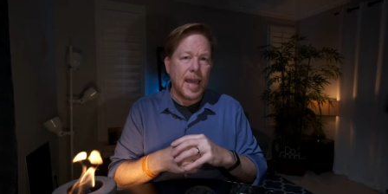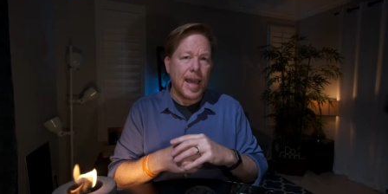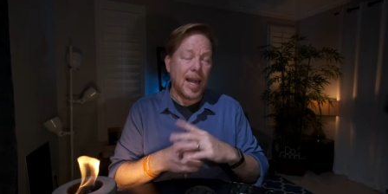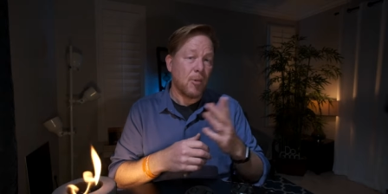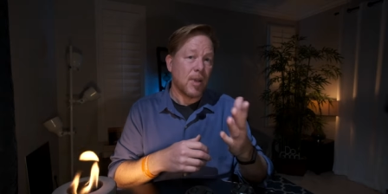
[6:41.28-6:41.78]

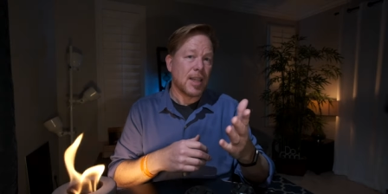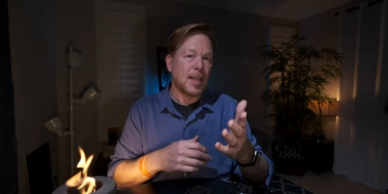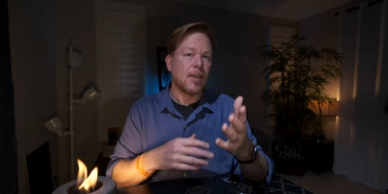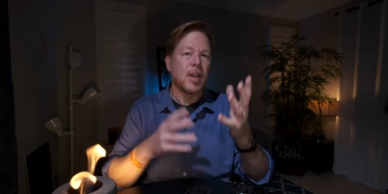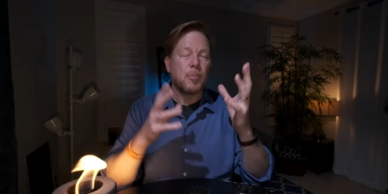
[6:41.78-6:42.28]
and I really
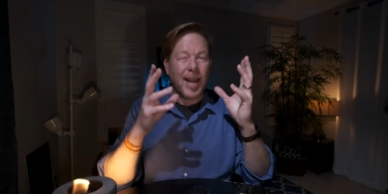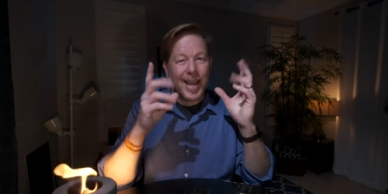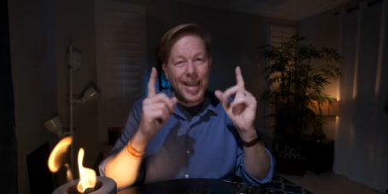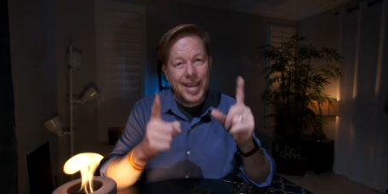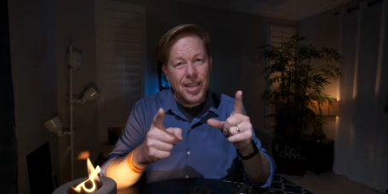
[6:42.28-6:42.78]
love it, but
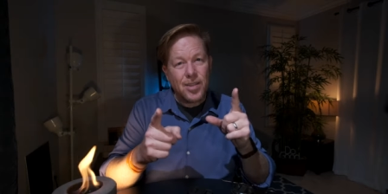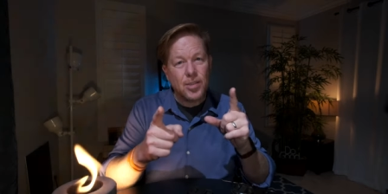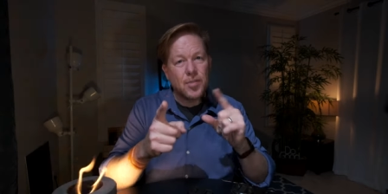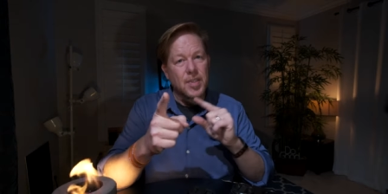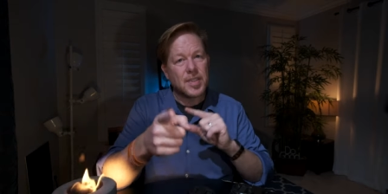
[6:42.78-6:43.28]
I got it
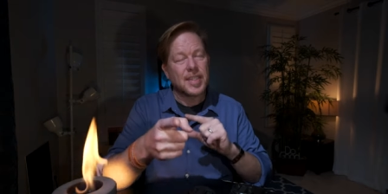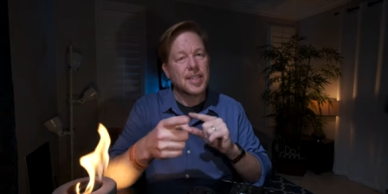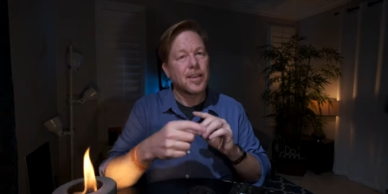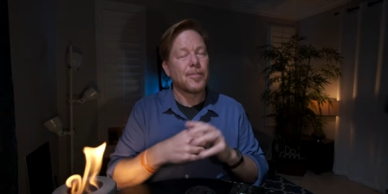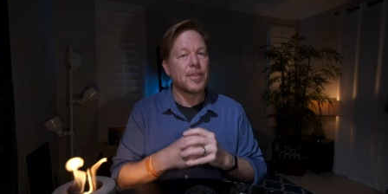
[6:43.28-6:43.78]
used for
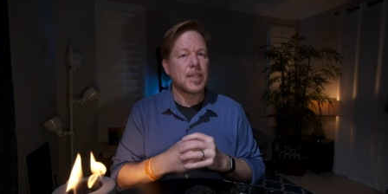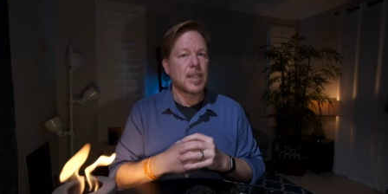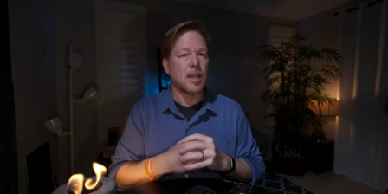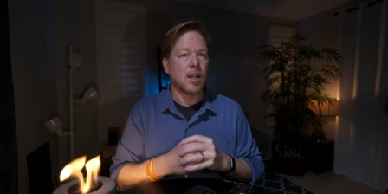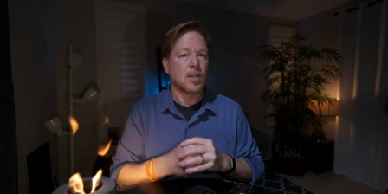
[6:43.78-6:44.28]

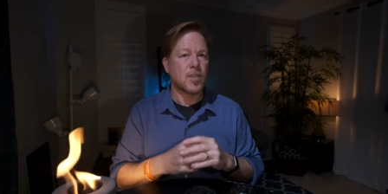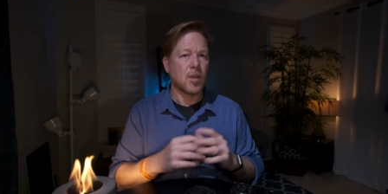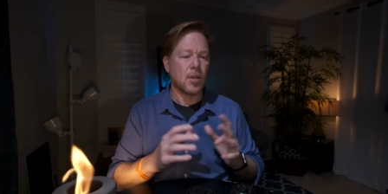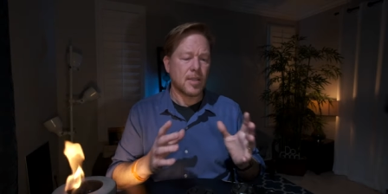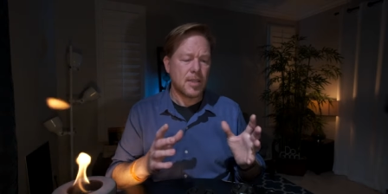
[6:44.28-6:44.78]
$615,
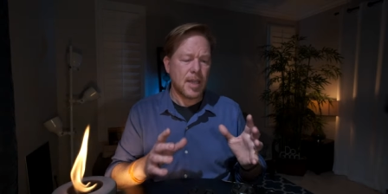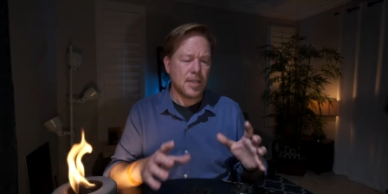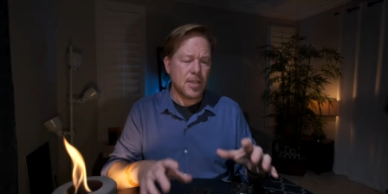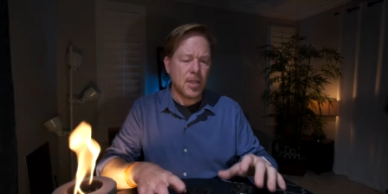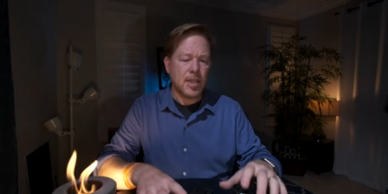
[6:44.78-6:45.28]
so
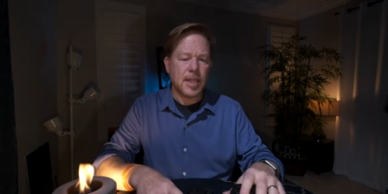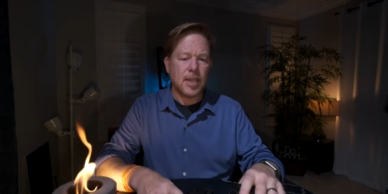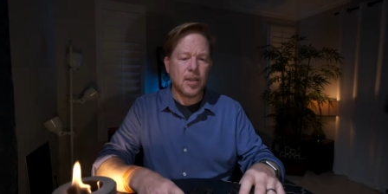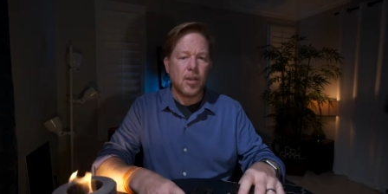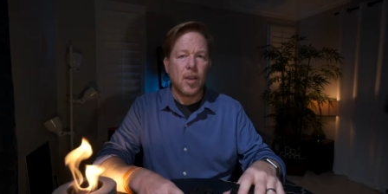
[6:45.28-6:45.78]
it's a good
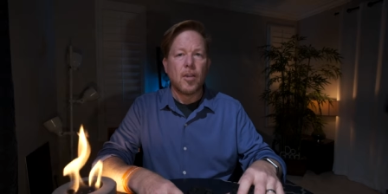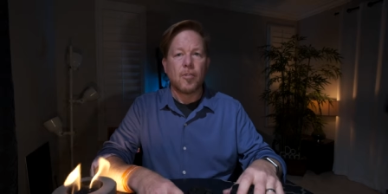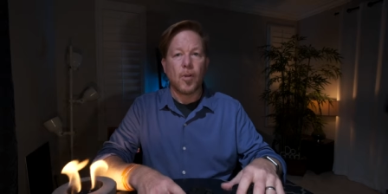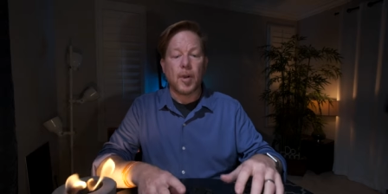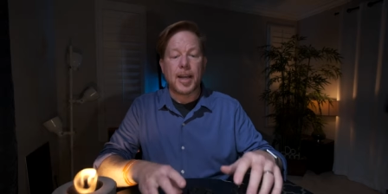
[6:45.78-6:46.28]
deal
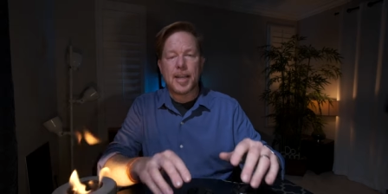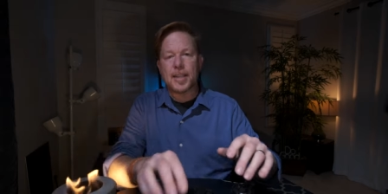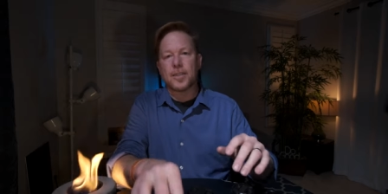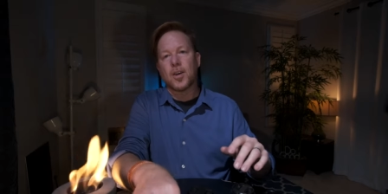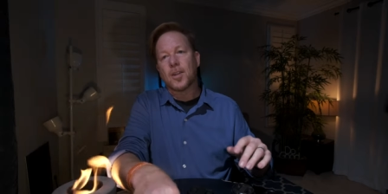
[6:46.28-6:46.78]
for what it
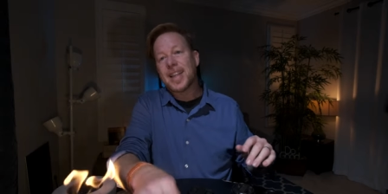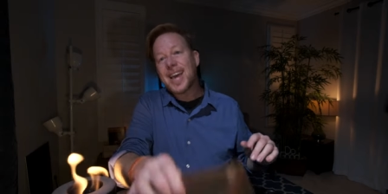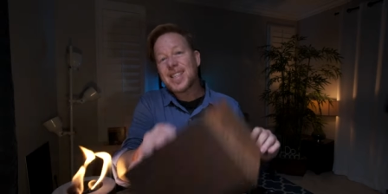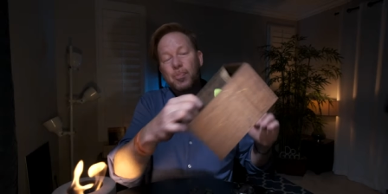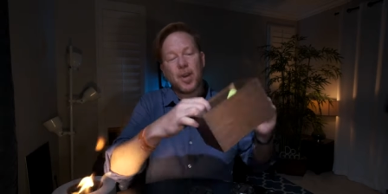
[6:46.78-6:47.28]
is. So
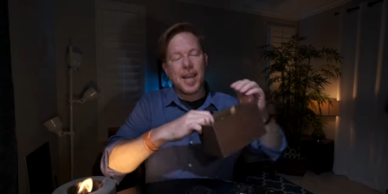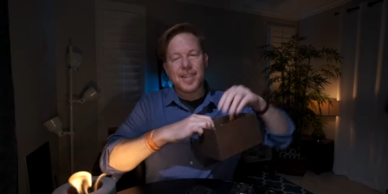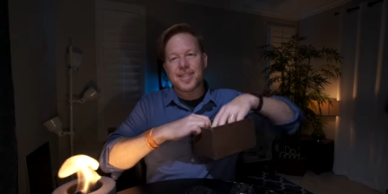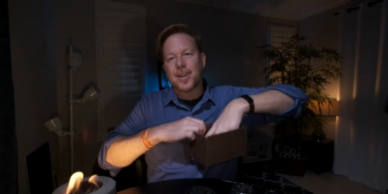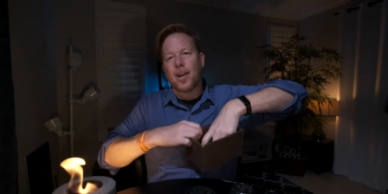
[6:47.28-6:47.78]
lens
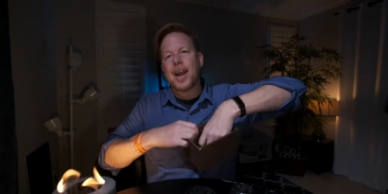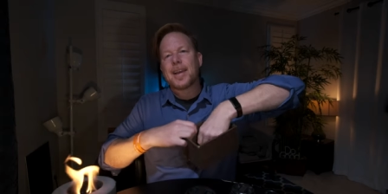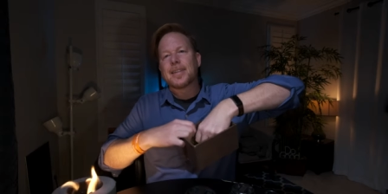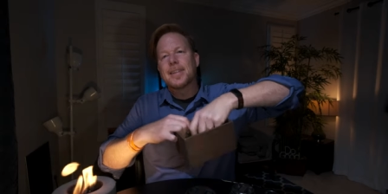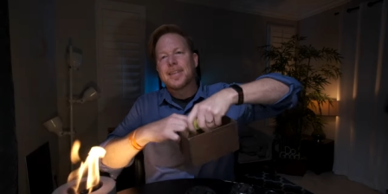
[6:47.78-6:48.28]
price. All
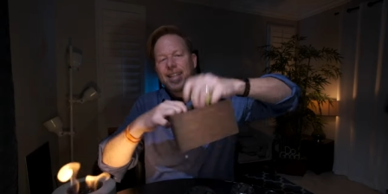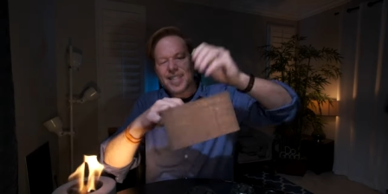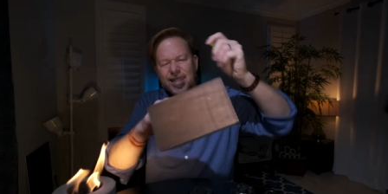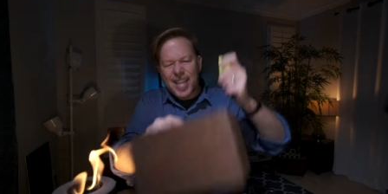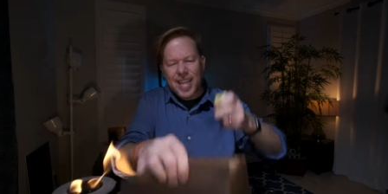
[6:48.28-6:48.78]
right,
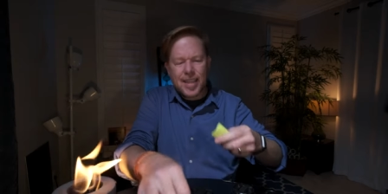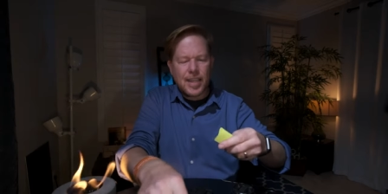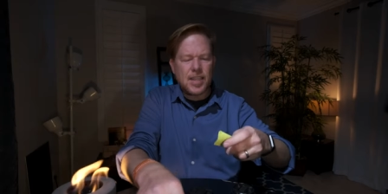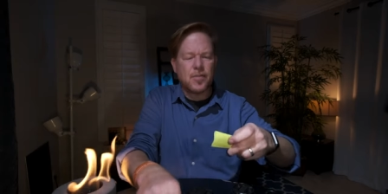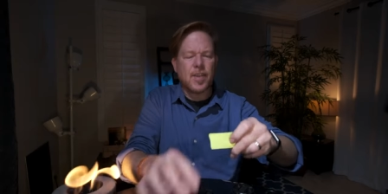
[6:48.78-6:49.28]
let's dig in,
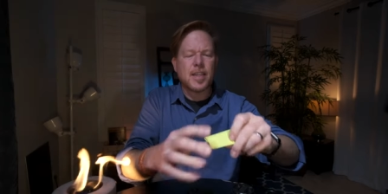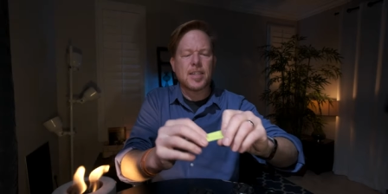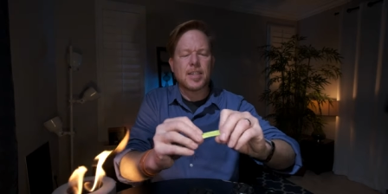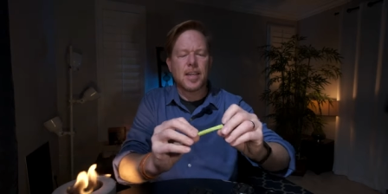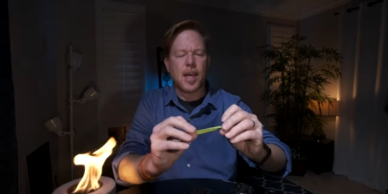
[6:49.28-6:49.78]
let's finish
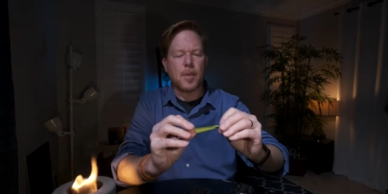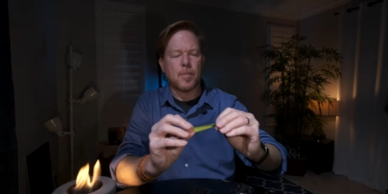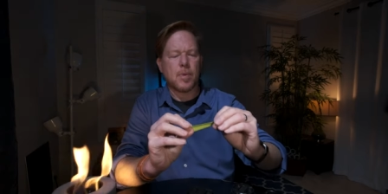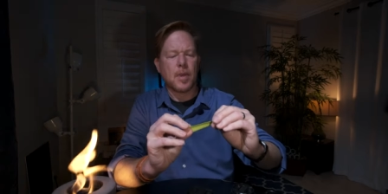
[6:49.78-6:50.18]
this up.